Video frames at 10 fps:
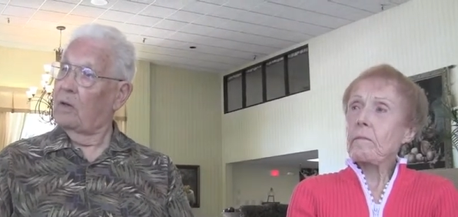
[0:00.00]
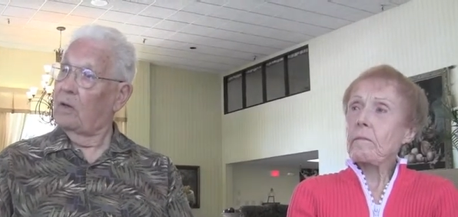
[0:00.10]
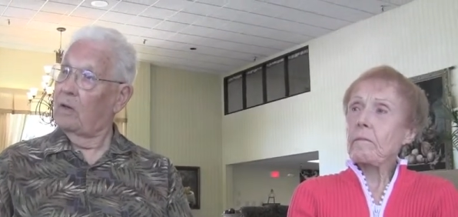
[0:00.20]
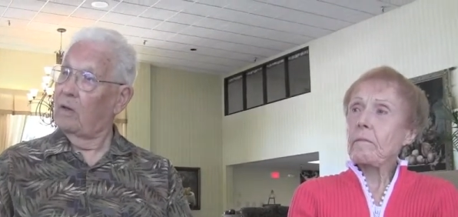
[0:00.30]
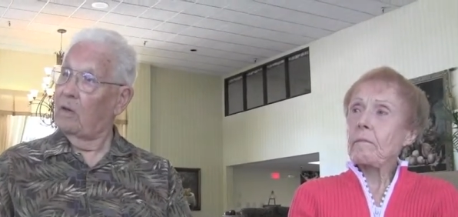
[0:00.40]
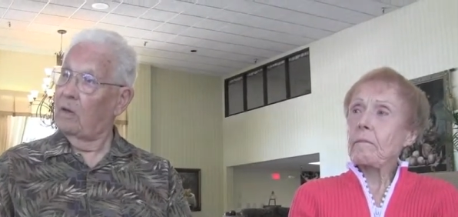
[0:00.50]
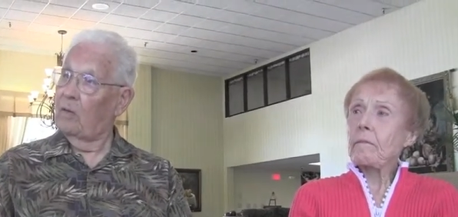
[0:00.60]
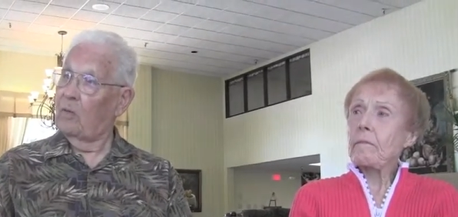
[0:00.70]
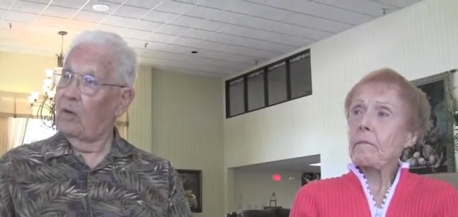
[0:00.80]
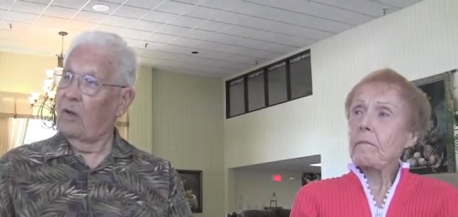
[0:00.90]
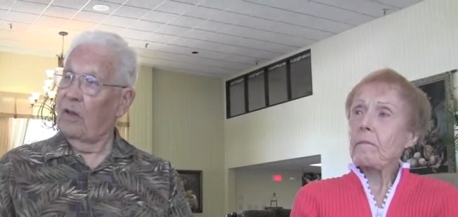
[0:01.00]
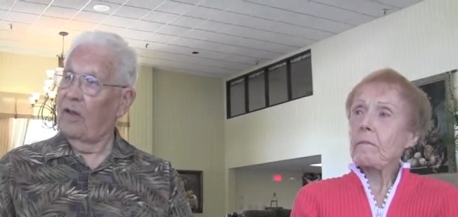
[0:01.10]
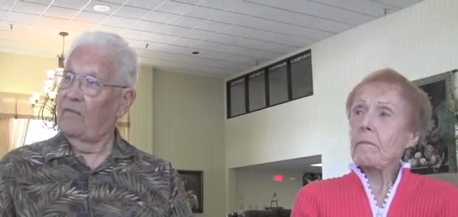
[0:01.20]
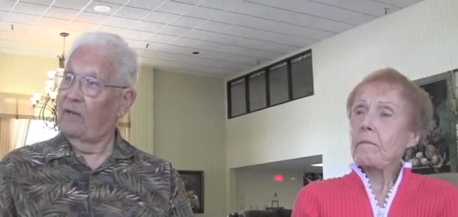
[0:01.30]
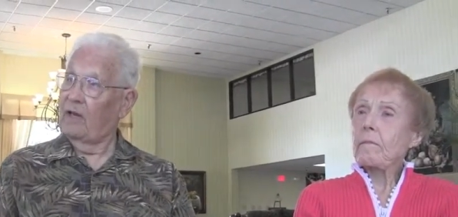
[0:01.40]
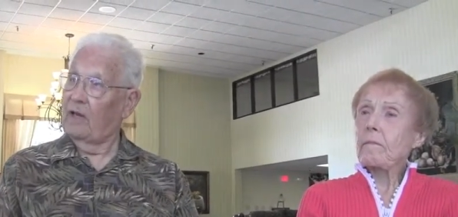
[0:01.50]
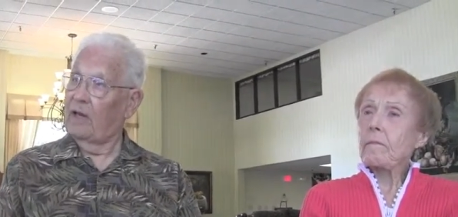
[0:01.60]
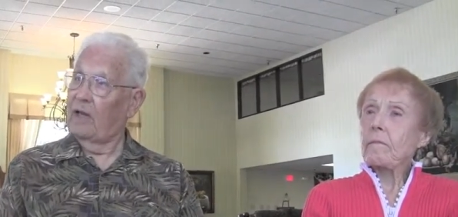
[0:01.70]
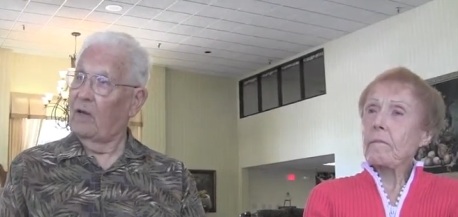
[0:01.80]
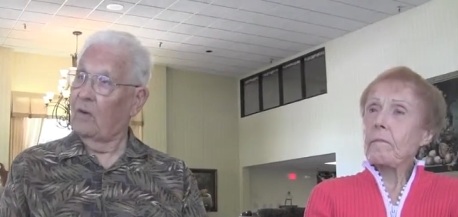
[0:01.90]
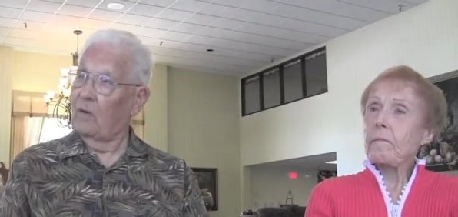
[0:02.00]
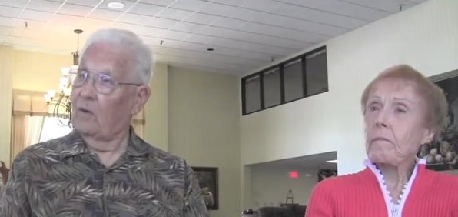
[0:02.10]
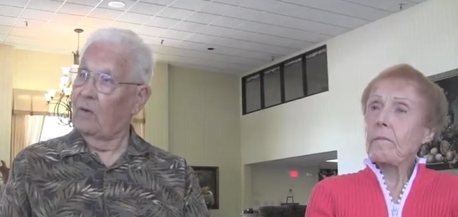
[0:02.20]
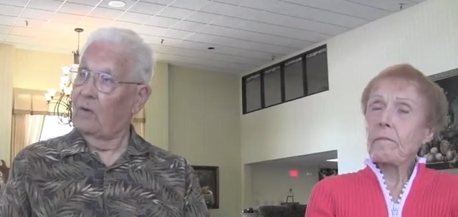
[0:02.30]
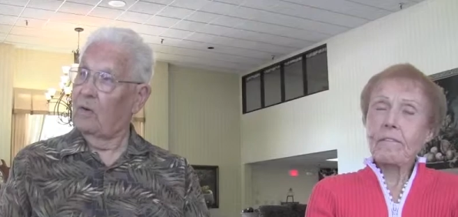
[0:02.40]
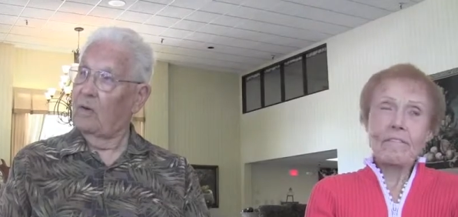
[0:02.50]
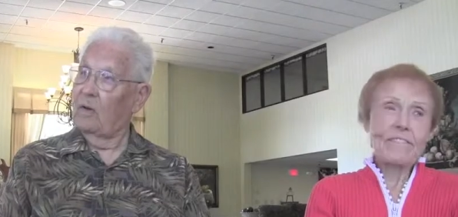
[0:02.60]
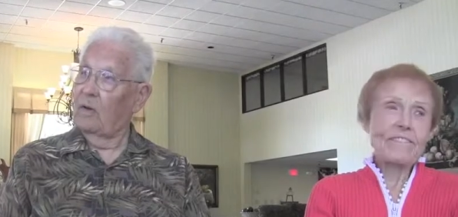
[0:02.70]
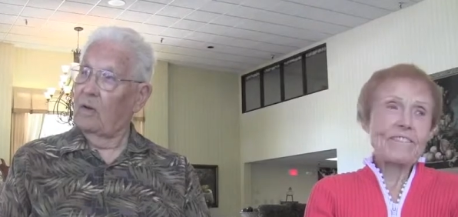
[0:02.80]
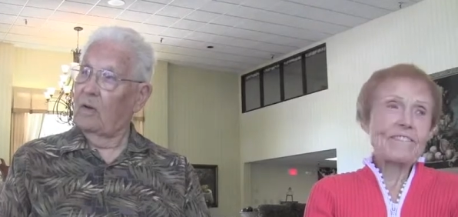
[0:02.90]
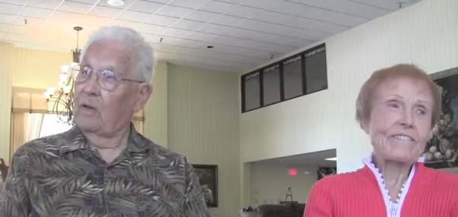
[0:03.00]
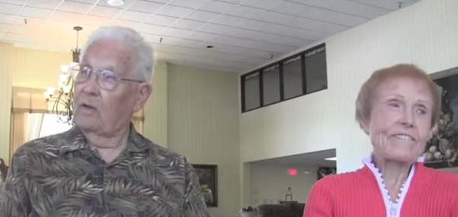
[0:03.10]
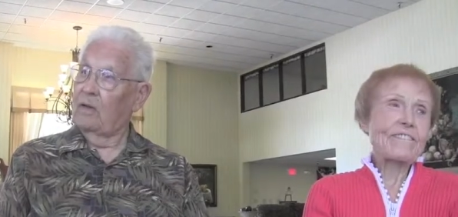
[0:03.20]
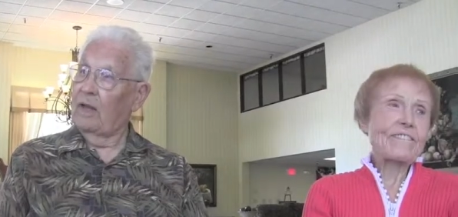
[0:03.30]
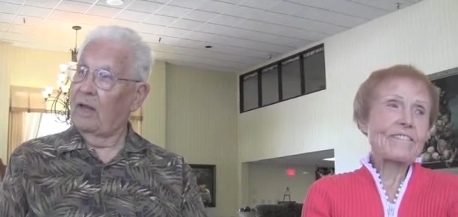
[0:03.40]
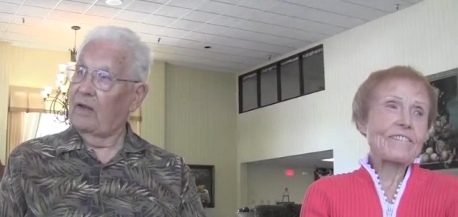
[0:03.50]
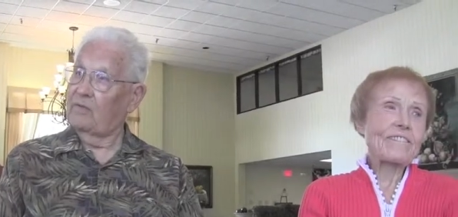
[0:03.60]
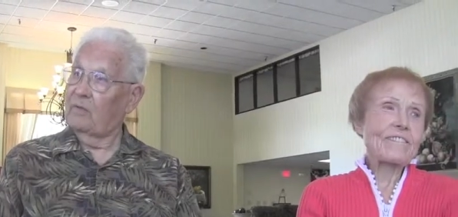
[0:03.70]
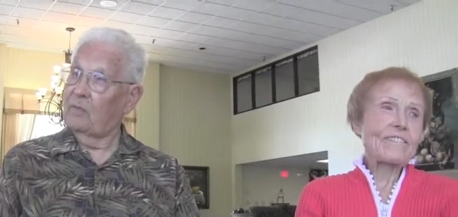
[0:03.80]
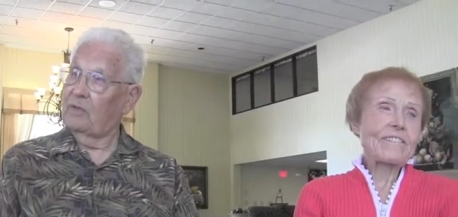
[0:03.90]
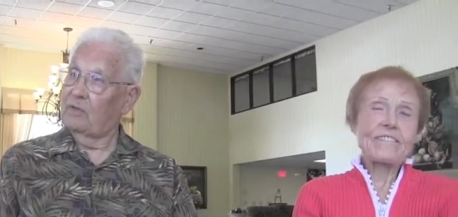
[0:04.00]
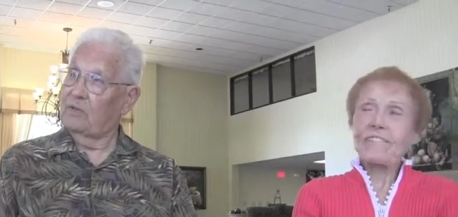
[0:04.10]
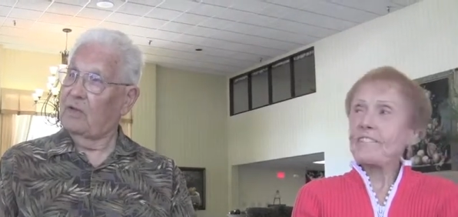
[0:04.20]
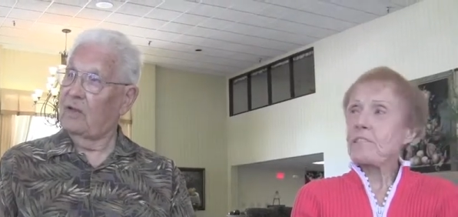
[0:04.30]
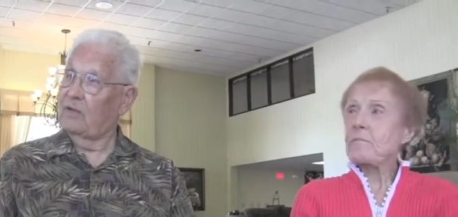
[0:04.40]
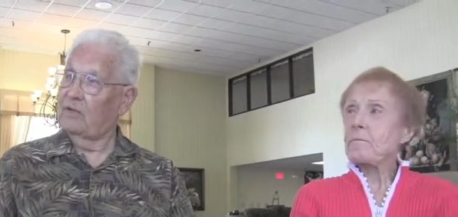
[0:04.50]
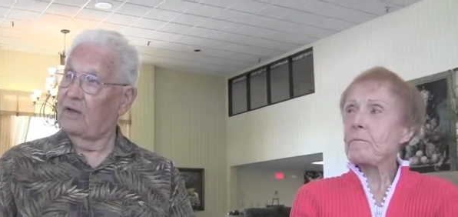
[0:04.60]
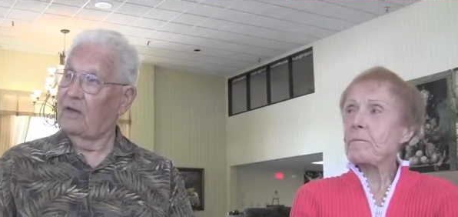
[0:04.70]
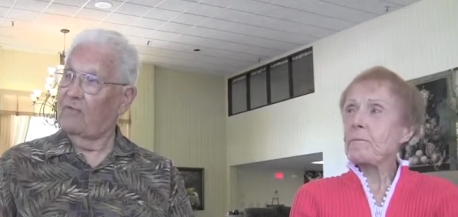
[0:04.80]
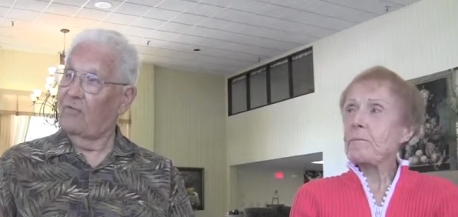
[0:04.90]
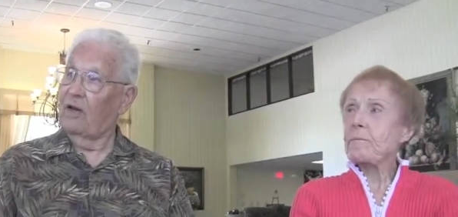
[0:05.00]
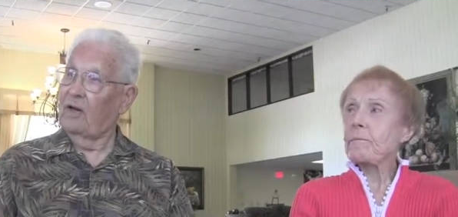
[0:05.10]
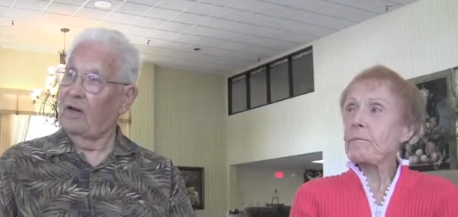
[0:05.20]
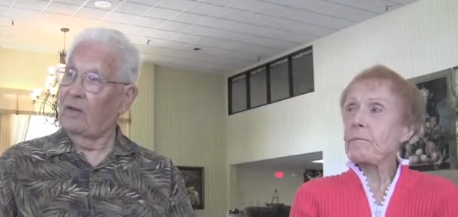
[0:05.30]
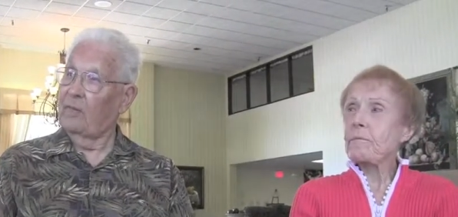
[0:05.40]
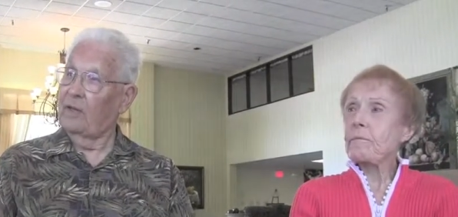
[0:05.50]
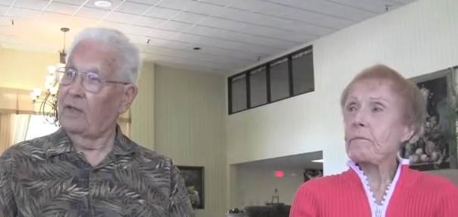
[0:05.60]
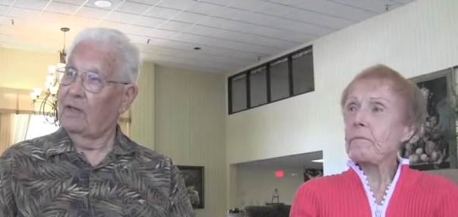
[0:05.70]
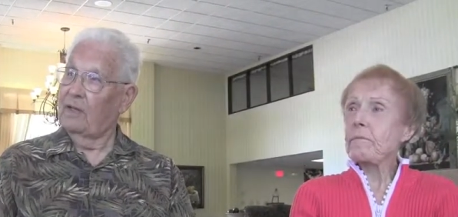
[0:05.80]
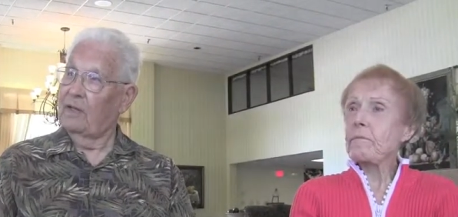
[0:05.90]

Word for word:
Speaker 1: Mm-hmm. We all have a little ego. Sure. And that has to be satisfied a little bit.